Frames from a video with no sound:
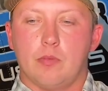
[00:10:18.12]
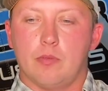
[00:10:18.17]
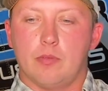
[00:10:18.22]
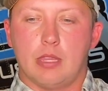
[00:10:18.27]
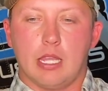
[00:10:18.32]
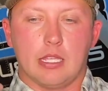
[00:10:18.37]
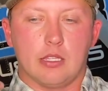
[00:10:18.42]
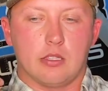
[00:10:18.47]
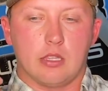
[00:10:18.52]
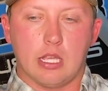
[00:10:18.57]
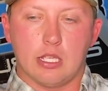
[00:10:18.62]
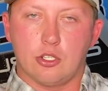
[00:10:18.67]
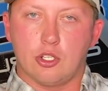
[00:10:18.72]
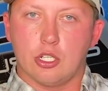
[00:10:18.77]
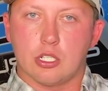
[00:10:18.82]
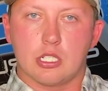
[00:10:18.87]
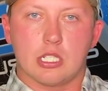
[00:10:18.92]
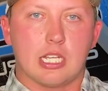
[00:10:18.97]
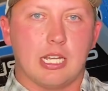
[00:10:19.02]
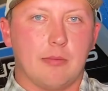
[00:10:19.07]
They
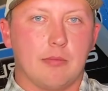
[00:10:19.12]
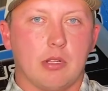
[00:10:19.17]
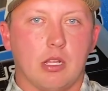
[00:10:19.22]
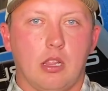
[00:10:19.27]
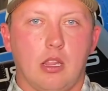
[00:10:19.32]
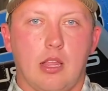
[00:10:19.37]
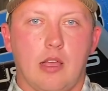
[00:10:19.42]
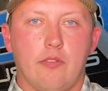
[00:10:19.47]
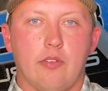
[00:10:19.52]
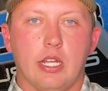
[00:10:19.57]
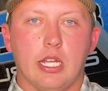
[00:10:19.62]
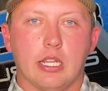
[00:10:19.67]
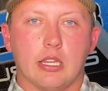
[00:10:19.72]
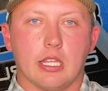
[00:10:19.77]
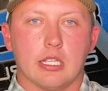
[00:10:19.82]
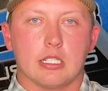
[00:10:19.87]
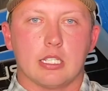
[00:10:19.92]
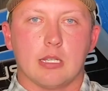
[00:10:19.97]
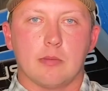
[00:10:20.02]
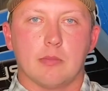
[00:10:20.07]
just seem to love it, and
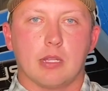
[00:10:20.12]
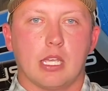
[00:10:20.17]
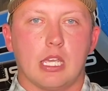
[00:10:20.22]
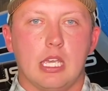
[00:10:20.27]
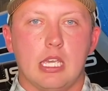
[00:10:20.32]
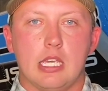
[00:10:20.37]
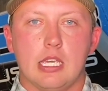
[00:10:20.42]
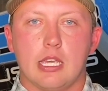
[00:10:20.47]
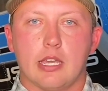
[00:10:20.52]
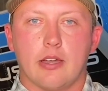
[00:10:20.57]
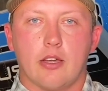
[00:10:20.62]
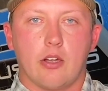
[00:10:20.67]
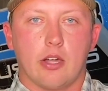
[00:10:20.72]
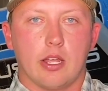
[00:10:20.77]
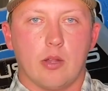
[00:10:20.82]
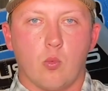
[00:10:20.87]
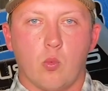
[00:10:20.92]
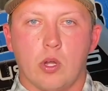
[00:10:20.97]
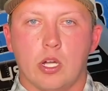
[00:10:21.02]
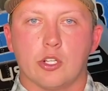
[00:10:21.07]
they seem to key in on
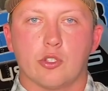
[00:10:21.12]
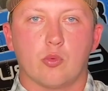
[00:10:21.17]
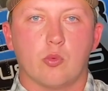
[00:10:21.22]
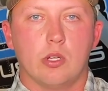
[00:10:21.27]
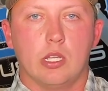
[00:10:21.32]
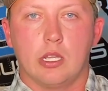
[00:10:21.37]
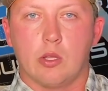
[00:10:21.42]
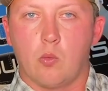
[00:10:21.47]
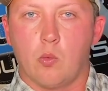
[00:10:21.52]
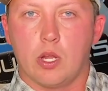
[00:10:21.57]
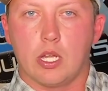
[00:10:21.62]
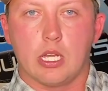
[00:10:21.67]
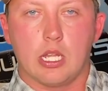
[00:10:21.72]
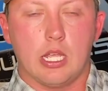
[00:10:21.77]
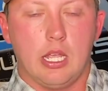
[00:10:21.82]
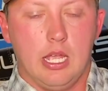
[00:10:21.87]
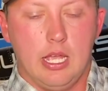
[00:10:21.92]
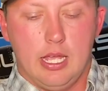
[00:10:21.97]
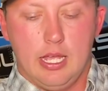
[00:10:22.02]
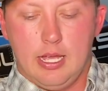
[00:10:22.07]
it when it's really
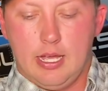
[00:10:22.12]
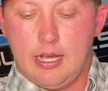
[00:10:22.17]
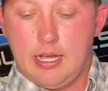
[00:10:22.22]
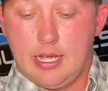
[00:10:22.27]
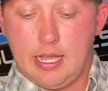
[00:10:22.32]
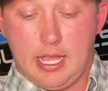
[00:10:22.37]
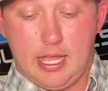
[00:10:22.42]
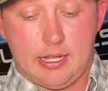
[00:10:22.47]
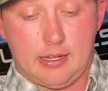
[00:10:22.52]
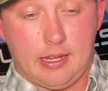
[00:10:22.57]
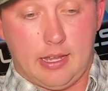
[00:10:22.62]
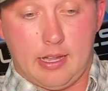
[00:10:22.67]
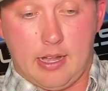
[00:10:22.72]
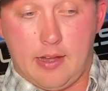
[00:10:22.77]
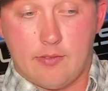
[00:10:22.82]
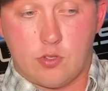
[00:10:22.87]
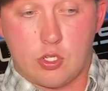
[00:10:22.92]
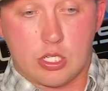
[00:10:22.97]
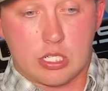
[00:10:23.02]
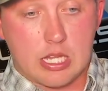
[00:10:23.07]
windy, and
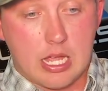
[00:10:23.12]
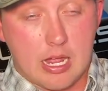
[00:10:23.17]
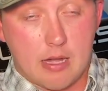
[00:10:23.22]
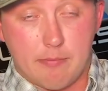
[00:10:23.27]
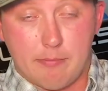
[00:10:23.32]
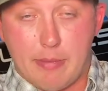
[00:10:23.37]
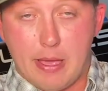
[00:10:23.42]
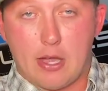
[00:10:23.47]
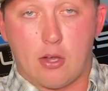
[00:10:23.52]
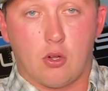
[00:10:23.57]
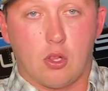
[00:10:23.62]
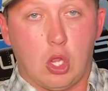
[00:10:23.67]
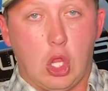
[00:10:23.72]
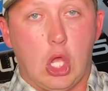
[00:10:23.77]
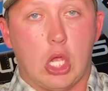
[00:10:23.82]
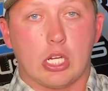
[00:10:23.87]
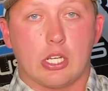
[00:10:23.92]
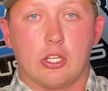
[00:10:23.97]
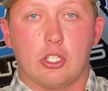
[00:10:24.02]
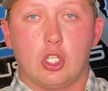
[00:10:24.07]
I've just had better
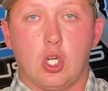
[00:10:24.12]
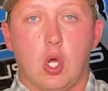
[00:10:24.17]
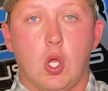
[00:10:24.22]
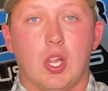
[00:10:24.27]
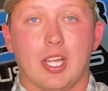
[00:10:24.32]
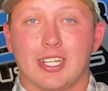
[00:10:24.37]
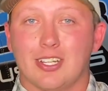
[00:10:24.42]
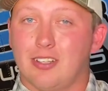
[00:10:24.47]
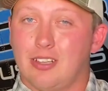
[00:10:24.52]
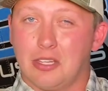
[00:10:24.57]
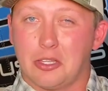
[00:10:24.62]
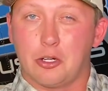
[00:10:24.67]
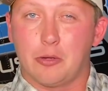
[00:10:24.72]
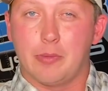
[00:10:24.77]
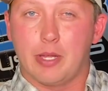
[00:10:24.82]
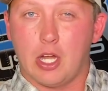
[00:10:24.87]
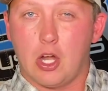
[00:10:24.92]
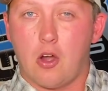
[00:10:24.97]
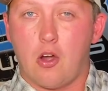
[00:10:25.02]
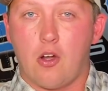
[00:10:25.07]
luck calling a little
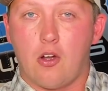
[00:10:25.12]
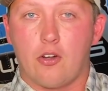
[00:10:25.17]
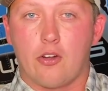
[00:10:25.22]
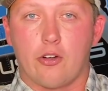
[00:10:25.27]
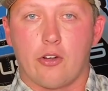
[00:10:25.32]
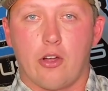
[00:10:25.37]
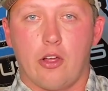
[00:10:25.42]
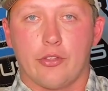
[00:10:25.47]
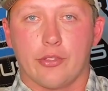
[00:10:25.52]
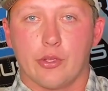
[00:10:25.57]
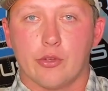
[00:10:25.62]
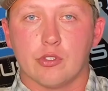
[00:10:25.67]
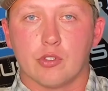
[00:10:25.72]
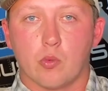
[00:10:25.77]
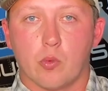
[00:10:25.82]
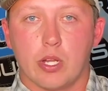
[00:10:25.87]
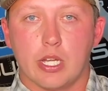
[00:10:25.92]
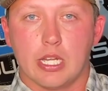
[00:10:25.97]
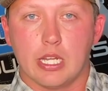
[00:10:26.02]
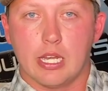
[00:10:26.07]
bit harder on those
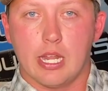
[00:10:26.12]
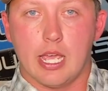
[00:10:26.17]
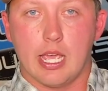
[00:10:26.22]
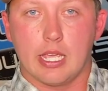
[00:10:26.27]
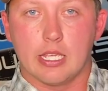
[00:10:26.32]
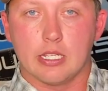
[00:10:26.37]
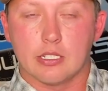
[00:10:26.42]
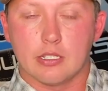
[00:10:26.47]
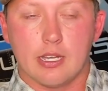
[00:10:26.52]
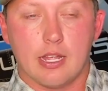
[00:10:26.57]
windy days.